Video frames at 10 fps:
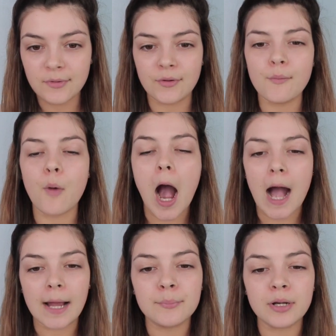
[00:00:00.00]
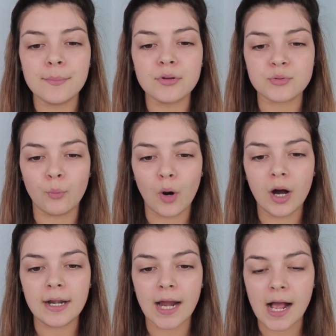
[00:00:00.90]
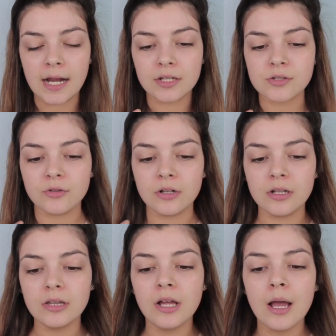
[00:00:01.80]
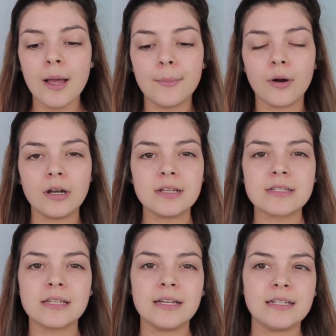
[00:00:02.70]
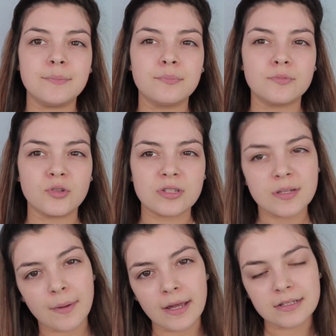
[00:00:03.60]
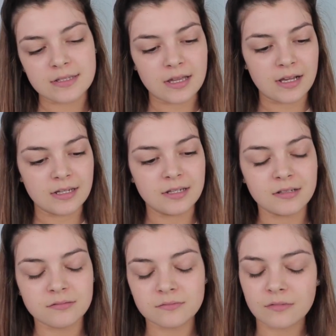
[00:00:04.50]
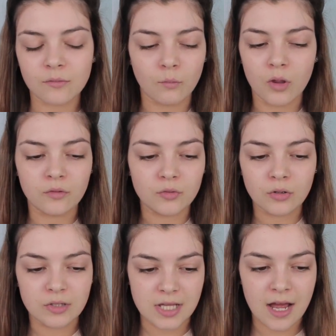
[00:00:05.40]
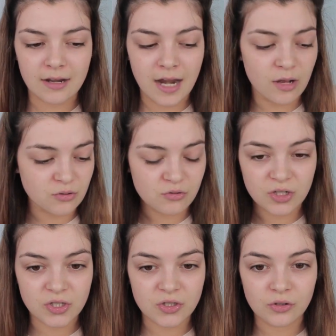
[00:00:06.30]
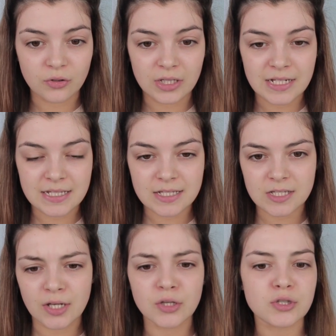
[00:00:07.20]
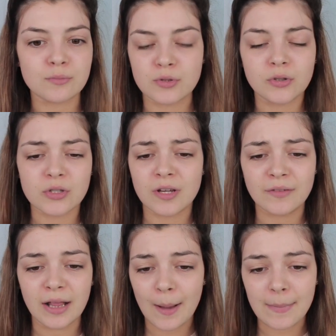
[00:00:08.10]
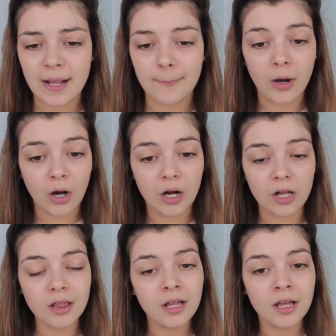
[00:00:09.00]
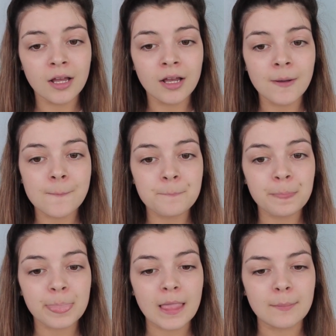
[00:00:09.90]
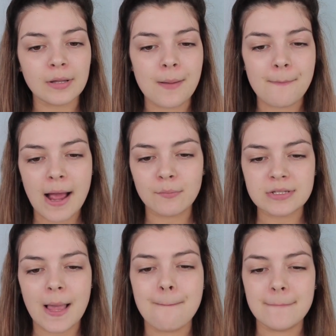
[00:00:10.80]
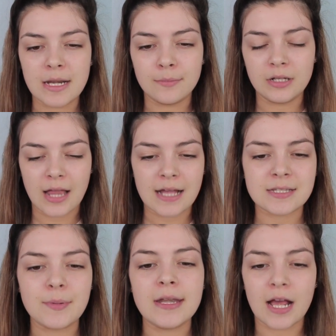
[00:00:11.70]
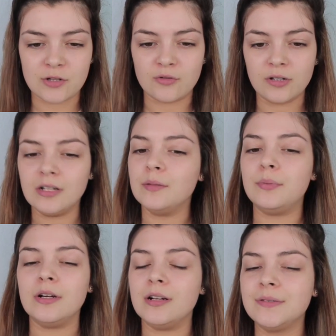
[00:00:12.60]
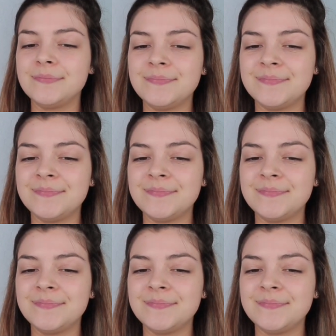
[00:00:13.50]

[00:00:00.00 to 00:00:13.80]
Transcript: doing what I pretty much wore in high school, but honestly it just depends like what the rules are and how strict your school is, because I know some schools don't even allow makeup at all, but like mine was like minimal, it had to be natural, but